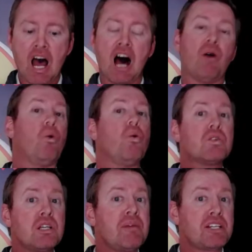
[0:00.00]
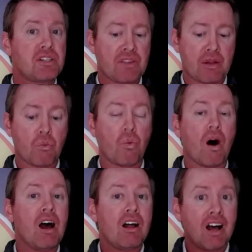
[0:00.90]
I also make sure that
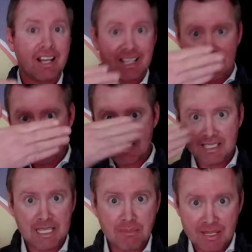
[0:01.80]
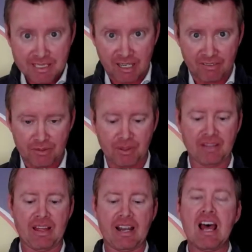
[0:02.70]
while I can see myself doing
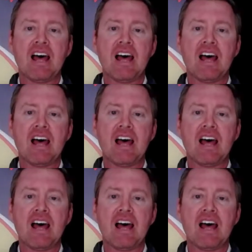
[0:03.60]
that,